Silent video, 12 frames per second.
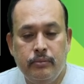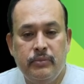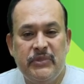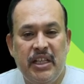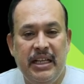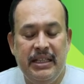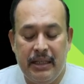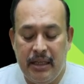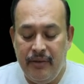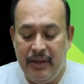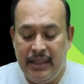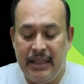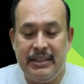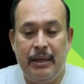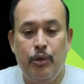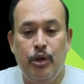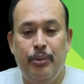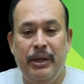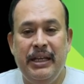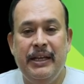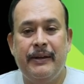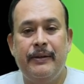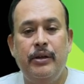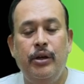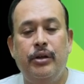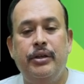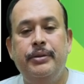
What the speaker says: In the given case, I am going to bring here. Look.